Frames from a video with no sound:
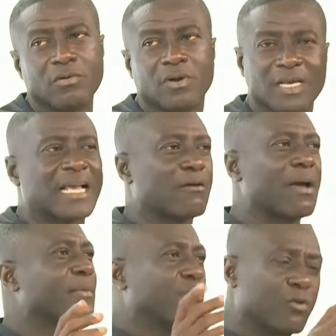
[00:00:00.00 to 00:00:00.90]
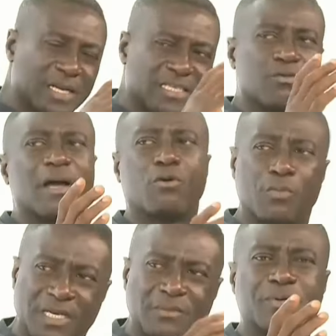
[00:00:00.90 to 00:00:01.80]
The Kwame Nkrumah Tewan could
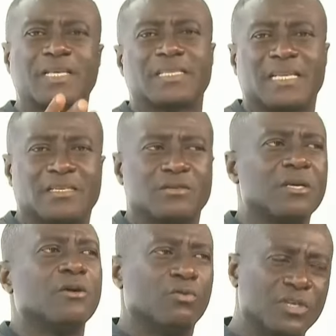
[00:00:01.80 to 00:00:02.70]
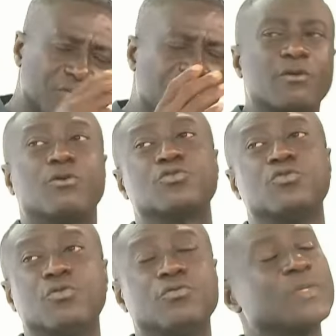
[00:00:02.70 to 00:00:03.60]
be the president who do you know so.
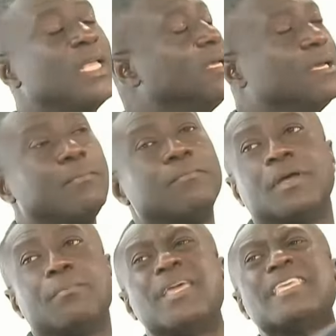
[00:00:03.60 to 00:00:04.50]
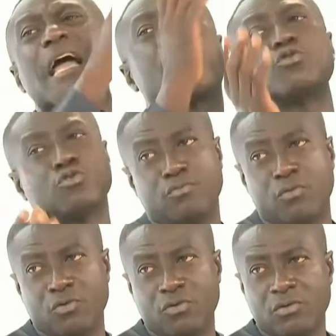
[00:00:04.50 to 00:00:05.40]
Benya
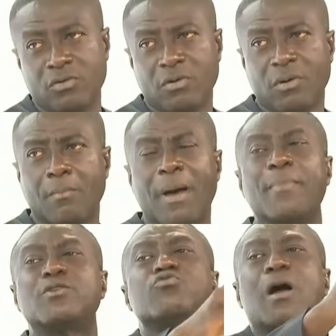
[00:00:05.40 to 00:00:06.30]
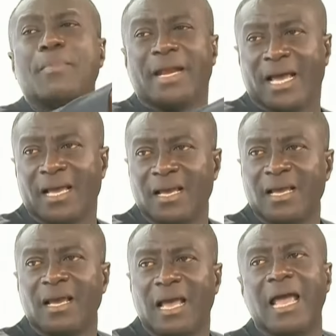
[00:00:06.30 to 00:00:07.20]
Kosumu. But me two amena,
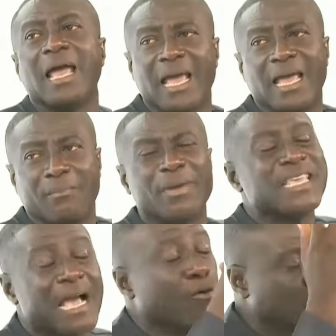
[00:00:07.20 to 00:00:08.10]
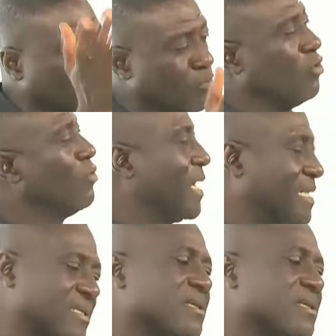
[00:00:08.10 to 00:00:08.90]
me nja kusumu, but